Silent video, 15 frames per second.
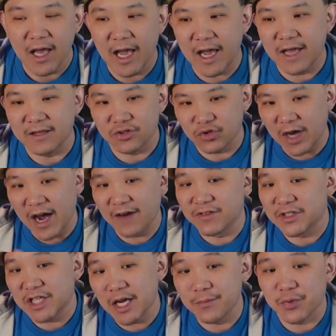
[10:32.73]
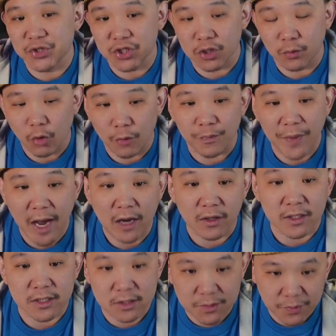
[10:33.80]
and to have the temperature more
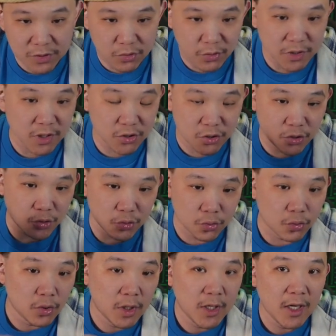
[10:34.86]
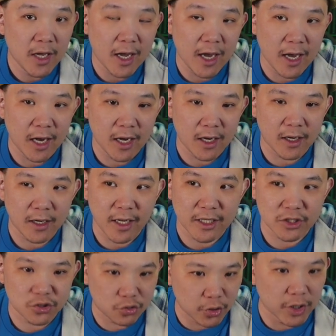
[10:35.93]
balanced between the two uh,
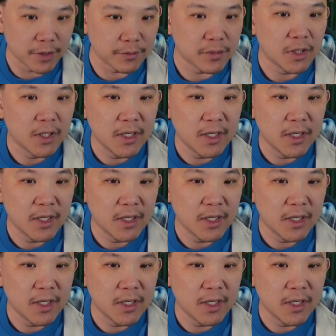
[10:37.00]
extreme.